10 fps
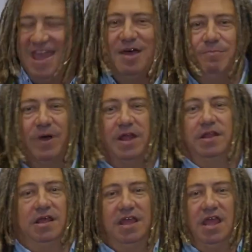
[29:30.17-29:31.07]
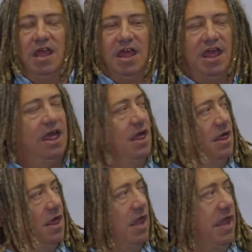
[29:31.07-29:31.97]
but
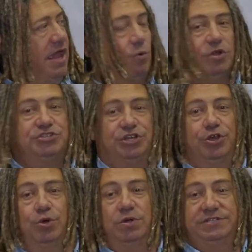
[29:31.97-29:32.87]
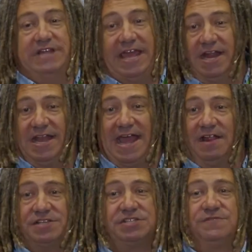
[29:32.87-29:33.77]
it will do data
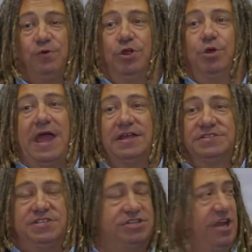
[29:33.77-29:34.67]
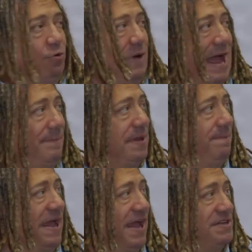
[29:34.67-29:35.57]
analysis for you at such a rapid
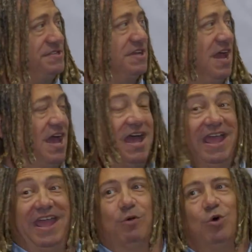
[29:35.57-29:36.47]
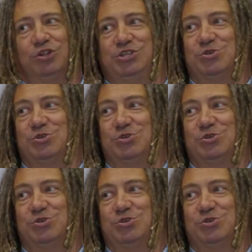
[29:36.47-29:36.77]
pace. It will do